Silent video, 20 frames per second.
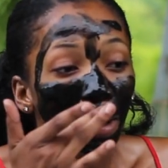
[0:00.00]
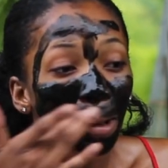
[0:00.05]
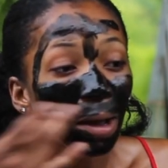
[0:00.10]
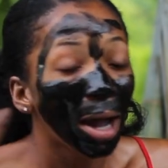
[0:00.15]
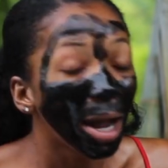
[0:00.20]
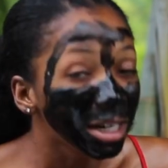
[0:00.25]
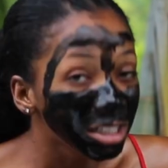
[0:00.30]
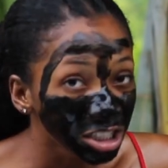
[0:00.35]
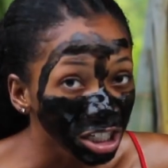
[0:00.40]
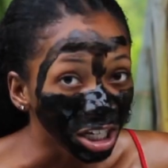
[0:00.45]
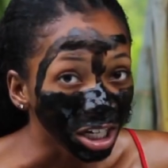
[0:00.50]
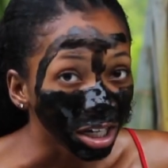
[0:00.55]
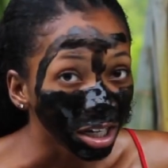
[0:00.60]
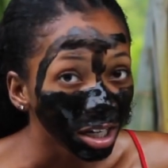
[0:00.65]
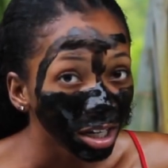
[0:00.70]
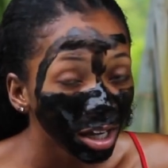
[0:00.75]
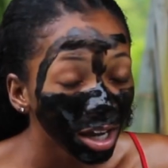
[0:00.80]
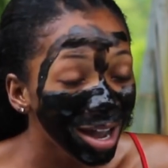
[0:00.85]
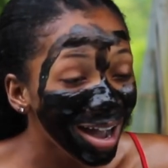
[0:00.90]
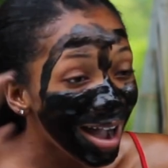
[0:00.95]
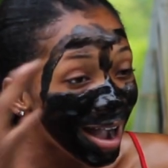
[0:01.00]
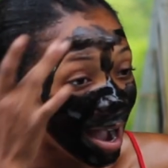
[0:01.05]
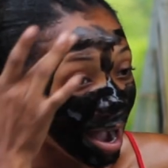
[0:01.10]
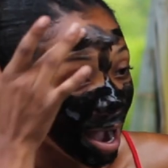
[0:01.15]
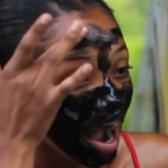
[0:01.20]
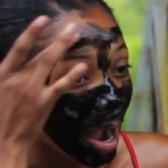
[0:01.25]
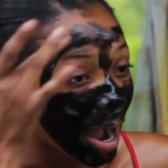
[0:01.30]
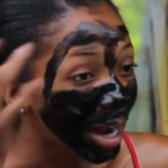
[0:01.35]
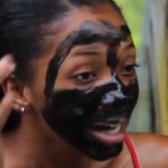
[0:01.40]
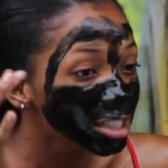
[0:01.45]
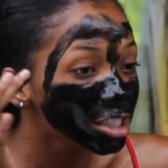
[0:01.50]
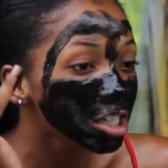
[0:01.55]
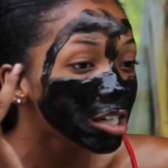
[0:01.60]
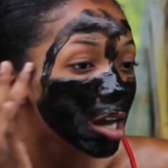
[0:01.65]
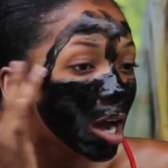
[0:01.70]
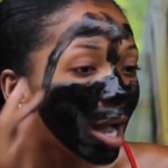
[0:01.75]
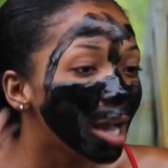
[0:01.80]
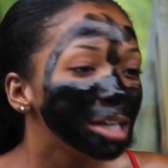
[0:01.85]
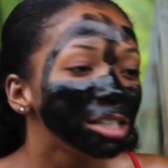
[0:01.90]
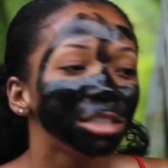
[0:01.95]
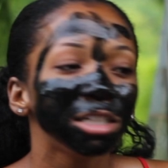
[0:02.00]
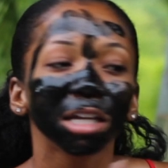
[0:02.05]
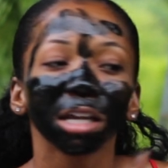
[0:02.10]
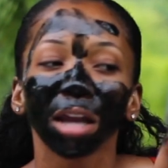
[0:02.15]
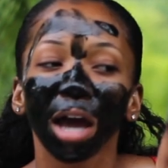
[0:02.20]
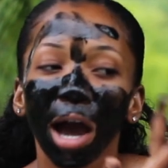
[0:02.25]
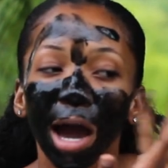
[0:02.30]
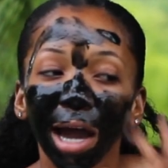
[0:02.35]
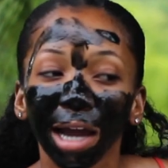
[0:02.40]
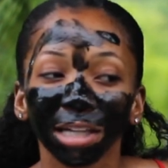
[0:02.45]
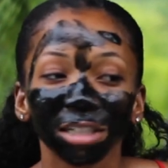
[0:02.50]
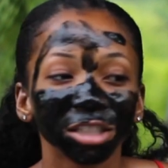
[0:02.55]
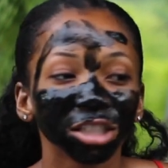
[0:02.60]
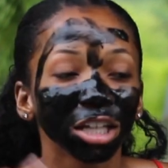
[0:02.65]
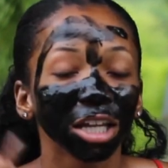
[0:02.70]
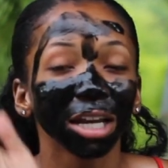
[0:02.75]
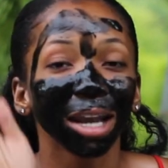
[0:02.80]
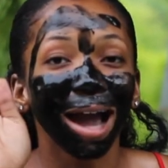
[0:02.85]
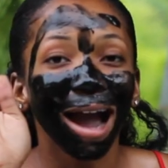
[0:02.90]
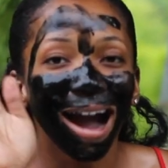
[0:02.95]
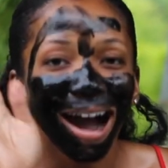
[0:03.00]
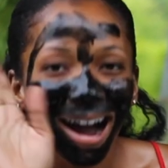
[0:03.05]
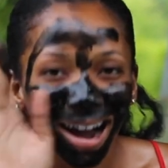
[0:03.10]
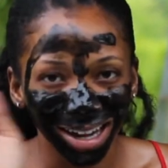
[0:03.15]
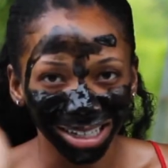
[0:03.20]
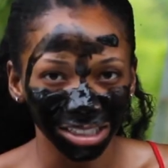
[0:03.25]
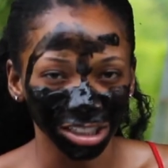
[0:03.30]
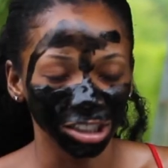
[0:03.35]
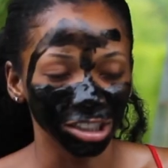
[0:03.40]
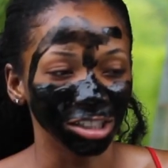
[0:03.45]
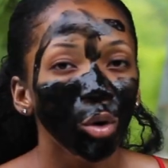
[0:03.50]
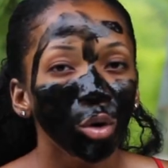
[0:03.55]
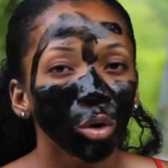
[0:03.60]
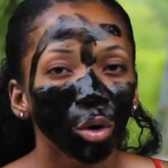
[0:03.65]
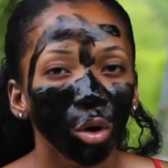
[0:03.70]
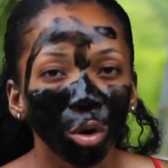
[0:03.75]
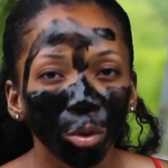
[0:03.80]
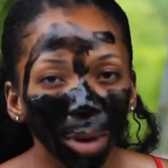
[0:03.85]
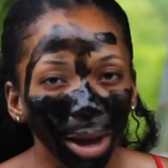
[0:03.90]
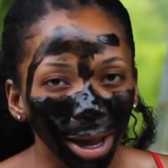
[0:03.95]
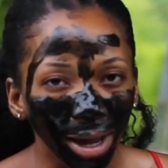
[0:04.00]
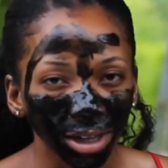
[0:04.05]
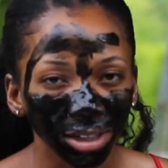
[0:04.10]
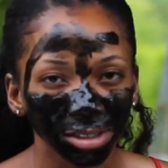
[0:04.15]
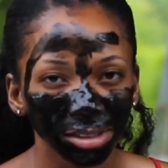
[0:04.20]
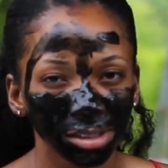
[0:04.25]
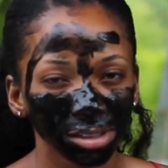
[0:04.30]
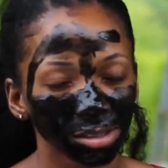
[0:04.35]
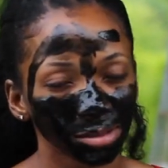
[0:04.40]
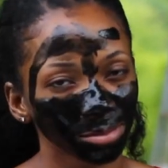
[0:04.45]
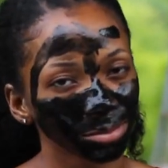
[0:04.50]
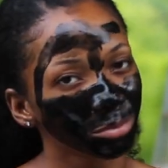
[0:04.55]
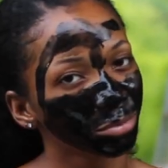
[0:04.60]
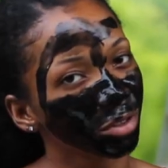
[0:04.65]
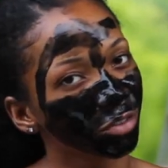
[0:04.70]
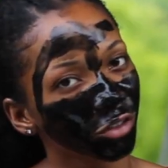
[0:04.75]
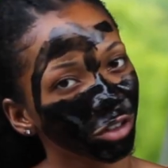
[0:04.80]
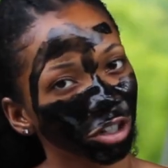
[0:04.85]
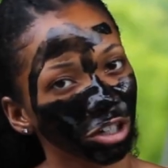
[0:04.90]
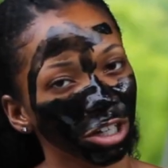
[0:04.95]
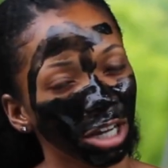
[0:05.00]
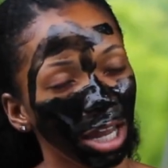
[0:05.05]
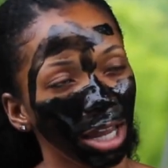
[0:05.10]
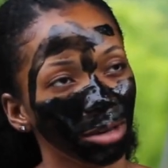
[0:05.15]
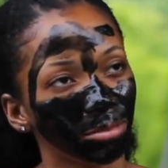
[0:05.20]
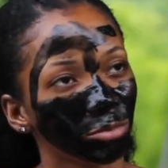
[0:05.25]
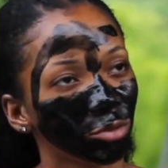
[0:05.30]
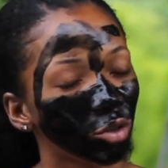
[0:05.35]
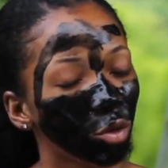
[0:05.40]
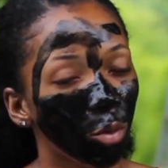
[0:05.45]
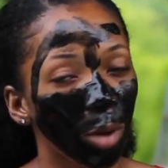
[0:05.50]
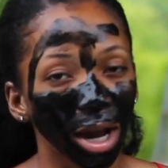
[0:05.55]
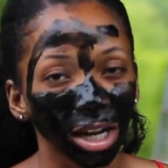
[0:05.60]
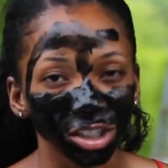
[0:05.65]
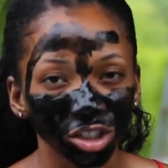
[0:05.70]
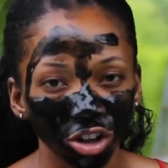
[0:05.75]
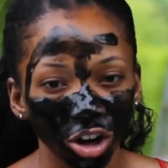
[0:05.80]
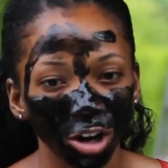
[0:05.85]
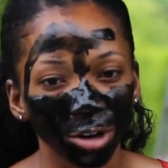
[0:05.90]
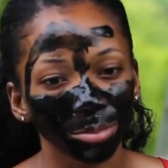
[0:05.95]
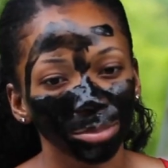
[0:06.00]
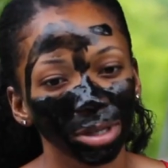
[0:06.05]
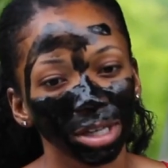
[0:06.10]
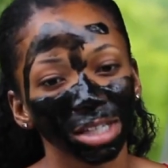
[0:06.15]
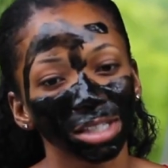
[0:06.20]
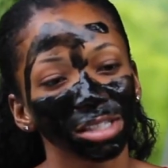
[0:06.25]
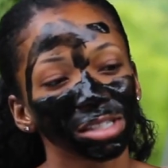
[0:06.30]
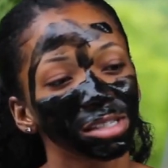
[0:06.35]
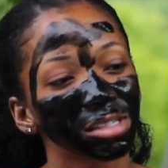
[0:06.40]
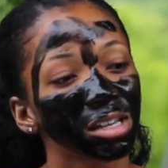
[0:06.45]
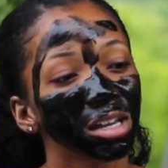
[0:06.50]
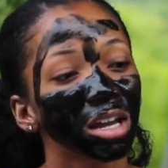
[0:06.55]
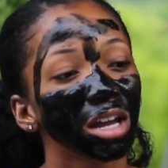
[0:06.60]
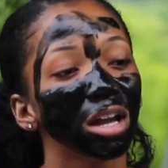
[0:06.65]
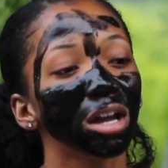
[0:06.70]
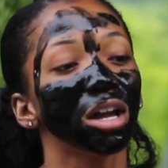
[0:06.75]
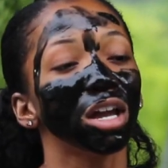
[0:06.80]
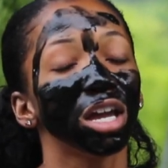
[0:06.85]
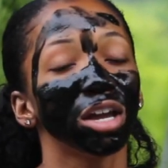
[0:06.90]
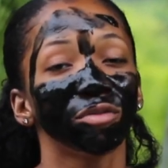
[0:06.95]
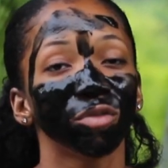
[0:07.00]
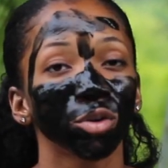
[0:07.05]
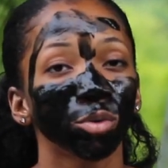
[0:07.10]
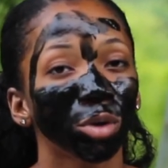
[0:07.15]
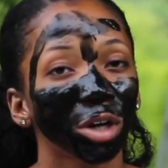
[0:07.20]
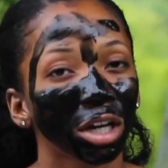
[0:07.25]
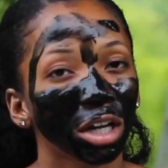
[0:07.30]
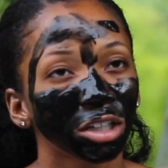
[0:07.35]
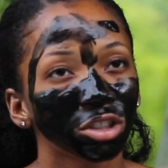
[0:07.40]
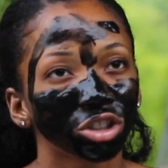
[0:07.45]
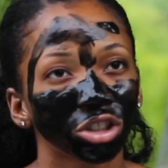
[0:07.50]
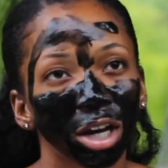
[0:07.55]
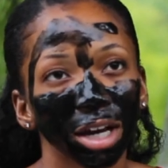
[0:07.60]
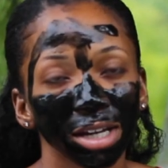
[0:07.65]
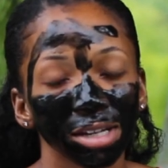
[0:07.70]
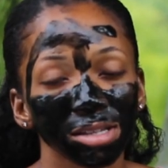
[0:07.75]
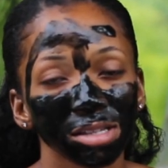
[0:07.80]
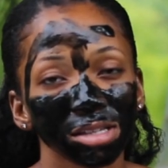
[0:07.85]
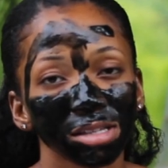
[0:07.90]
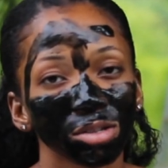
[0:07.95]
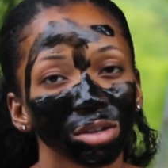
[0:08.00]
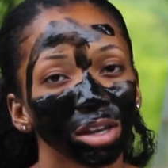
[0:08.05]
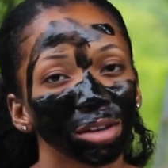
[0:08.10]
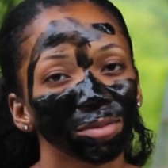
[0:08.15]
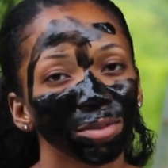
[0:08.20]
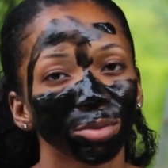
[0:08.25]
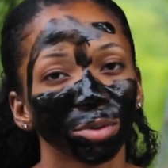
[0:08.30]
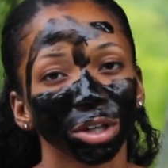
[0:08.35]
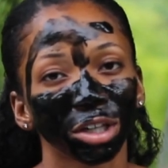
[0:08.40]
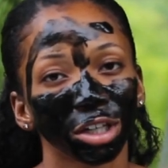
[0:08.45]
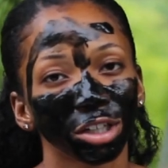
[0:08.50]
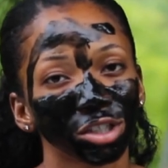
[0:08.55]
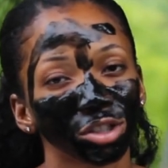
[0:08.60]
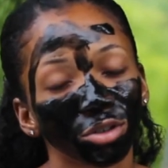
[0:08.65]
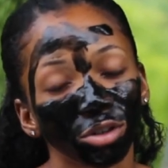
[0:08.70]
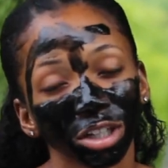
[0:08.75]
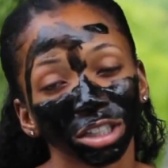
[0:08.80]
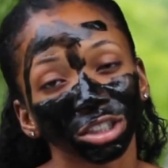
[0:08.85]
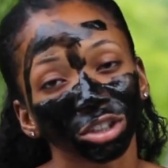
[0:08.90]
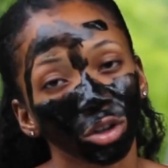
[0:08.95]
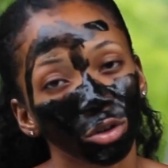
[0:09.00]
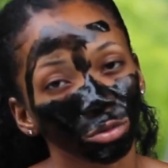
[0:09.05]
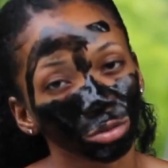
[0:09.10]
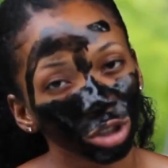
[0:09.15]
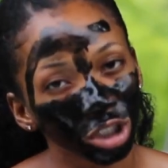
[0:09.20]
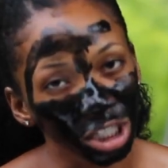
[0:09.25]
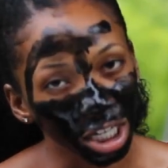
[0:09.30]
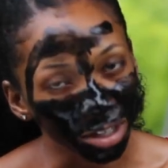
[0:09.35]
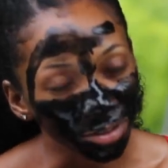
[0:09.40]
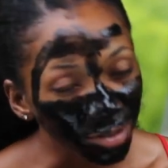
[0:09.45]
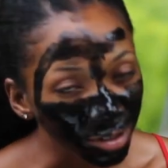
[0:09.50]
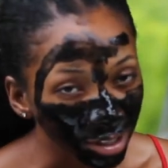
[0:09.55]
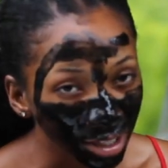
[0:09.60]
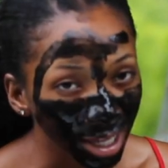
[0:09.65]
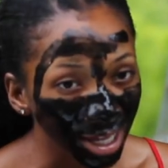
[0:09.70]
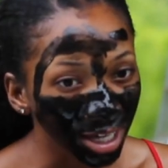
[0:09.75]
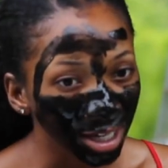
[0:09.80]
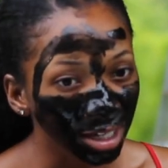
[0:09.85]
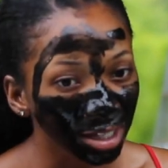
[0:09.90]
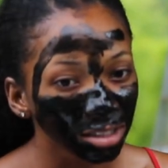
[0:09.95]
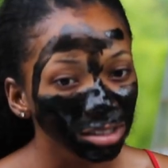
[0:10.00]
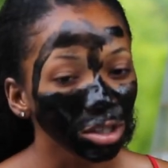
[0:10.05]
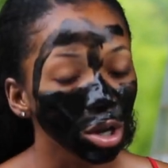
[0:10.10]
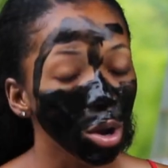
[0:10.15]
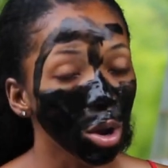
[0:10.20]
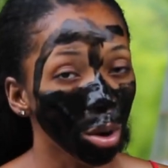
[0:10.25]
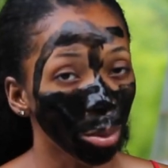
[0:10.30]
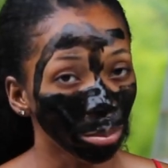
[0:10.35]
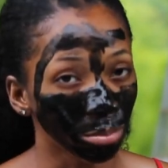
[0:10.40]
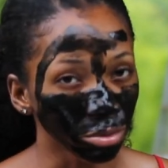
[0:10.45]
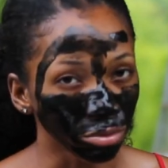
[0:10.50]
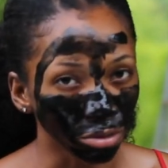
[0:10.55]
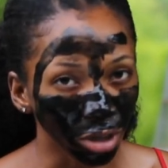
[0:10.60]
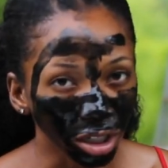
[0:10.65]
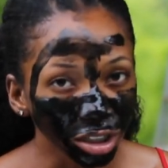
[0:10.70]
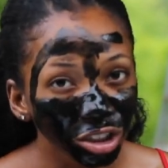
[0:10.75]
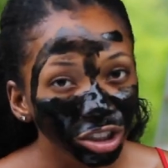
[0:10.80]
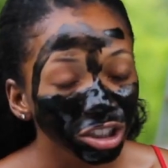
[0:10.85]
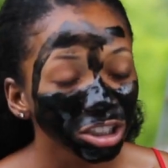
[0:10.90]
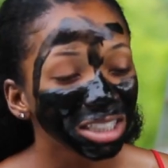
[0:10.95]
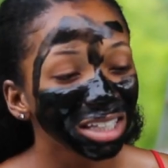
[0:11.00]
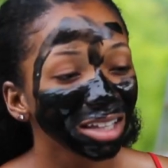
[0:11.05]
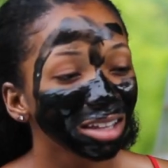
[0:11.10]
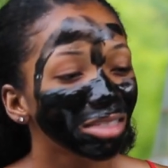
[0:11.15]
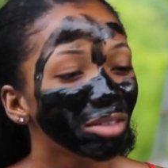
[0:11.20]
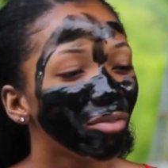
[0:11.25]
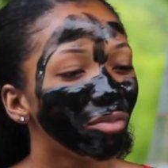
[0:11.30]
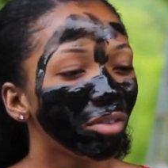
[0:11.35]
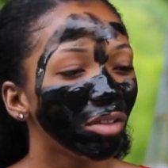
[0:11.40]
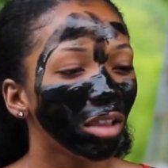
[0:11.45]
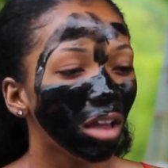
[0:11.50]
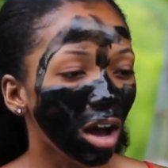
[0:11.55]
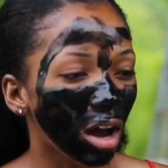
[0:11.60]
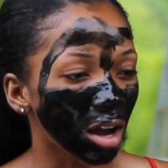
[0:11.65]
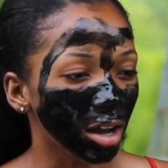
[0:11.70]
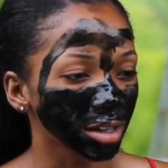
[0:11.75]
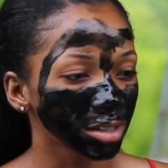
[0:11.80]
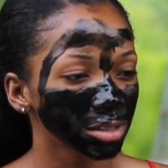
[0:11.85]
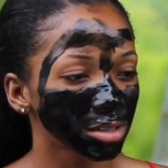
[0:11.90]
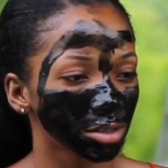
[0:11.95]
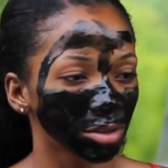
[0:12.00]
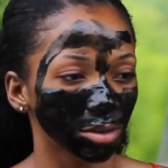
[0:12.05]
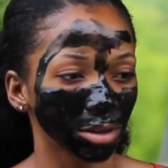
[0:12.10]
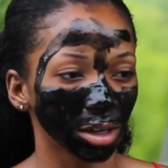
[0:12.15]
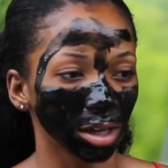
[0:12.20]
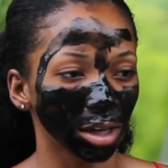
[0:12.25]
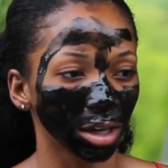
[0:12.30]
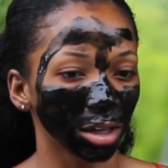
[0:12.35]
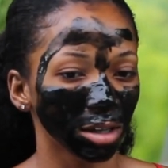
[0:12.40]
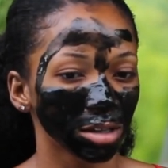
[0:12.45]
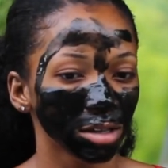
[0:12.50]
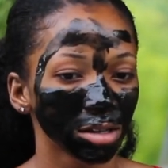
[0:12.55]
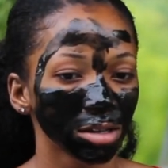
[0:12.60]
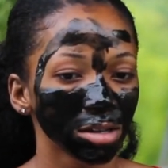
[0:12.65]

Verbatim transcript: hygiene. Hygiene, hygiene, hygiene, hygiene. Go wax before your date. Go wax your armpits, if you're wearing a dress, if you're wearing a shorts, go shave your legs, brush your teeth, floss, okay?